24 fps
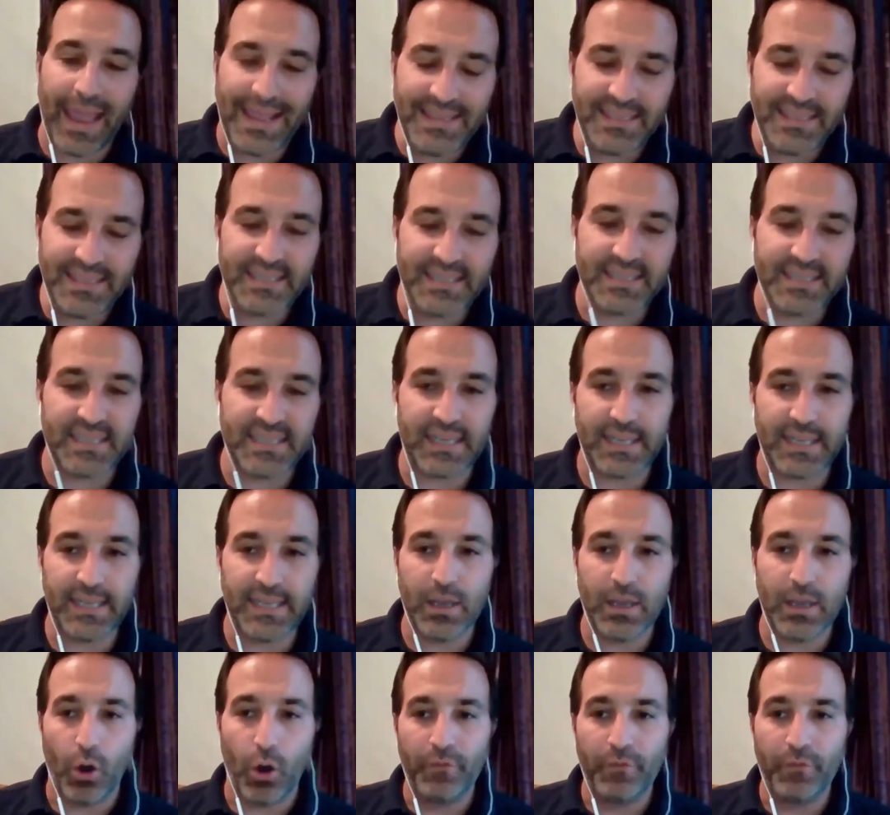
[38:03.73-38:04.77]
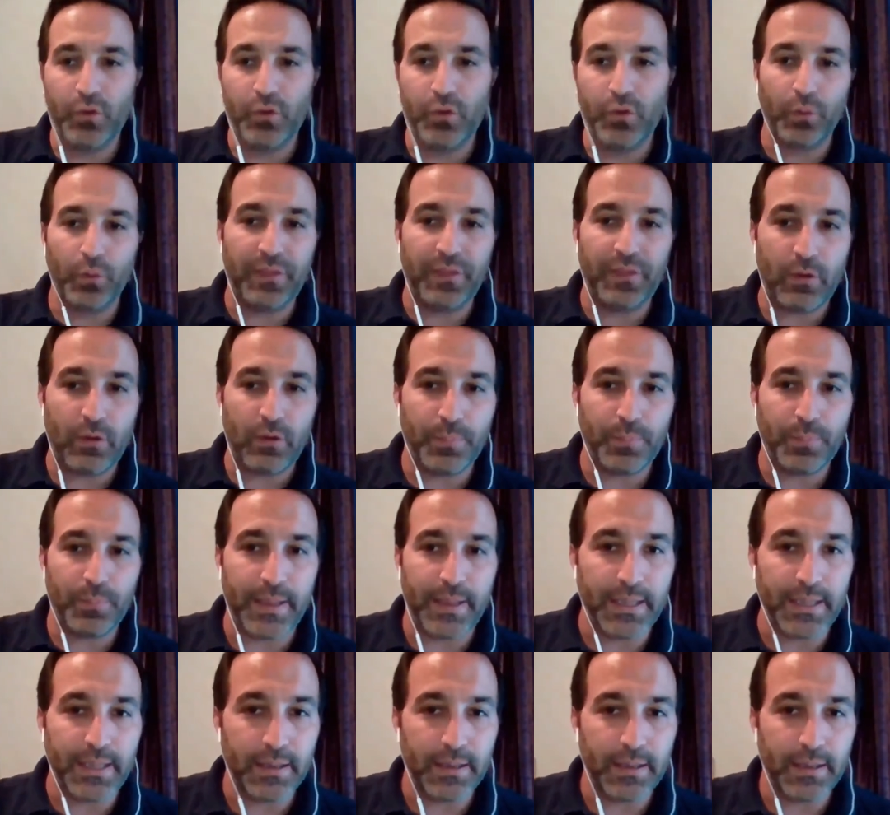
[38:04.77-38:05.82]
entity of your
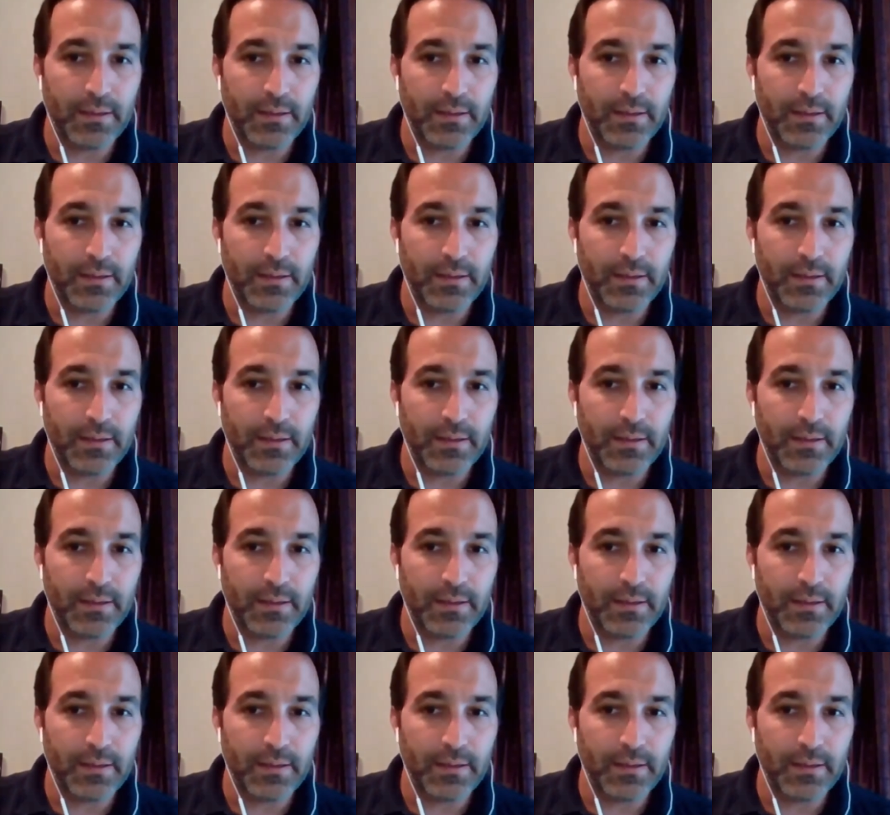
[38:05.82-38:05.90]
therapy.